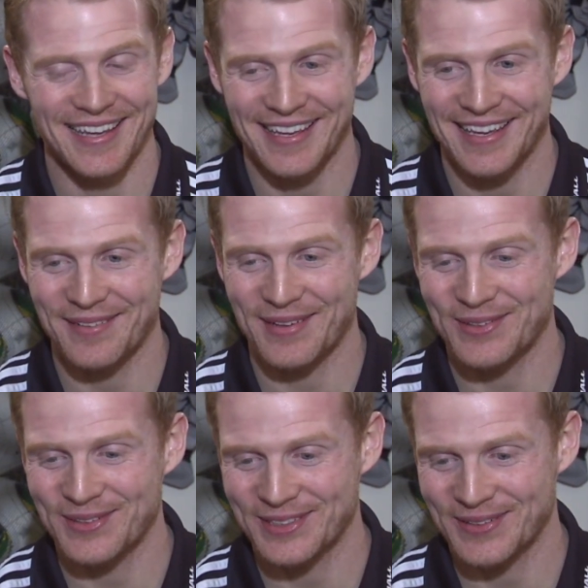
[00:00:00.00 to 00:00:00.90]
I
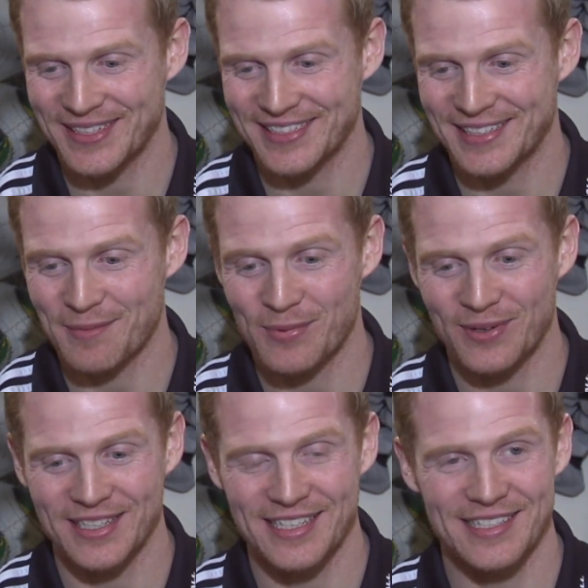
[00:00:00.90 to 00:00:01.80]
know it's quite
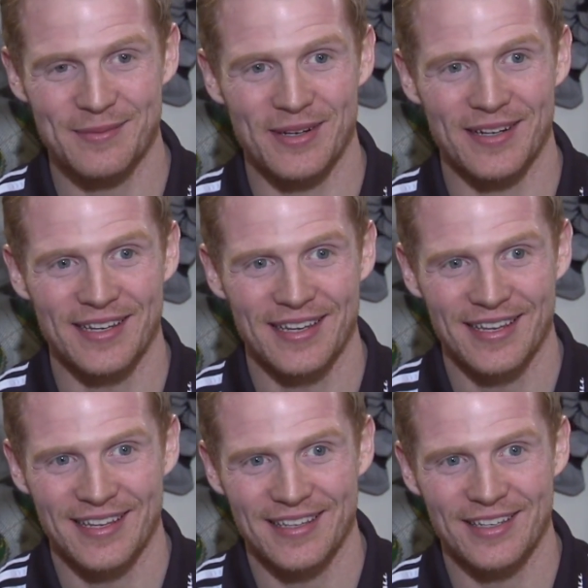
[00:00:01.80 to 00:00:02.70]
simple and easy, but
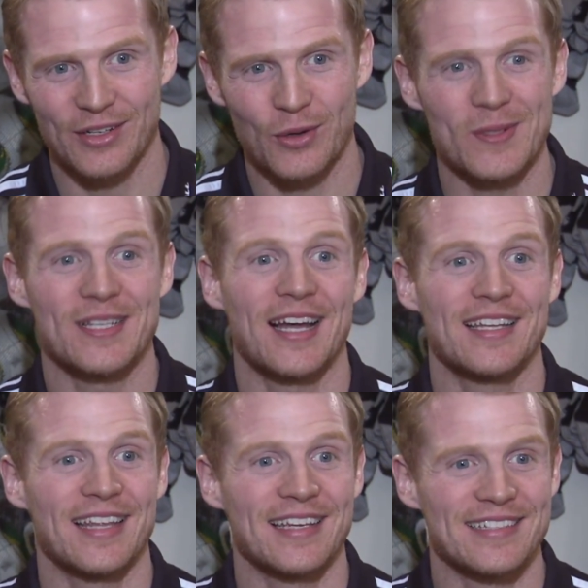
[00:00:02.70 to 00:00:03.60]
you can always
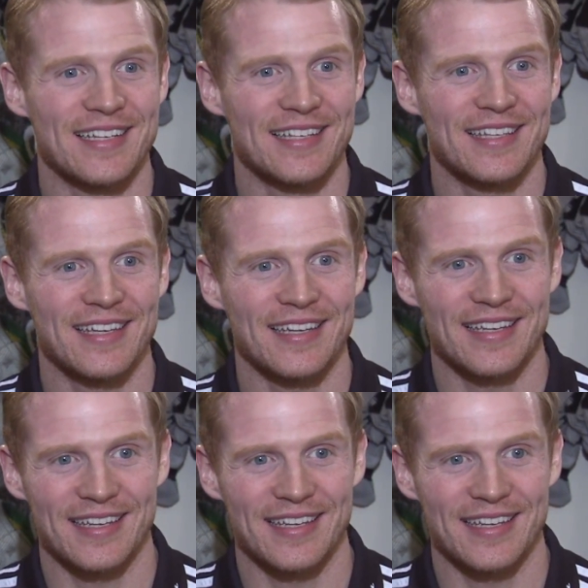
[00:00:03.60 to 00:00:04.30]
add things into it,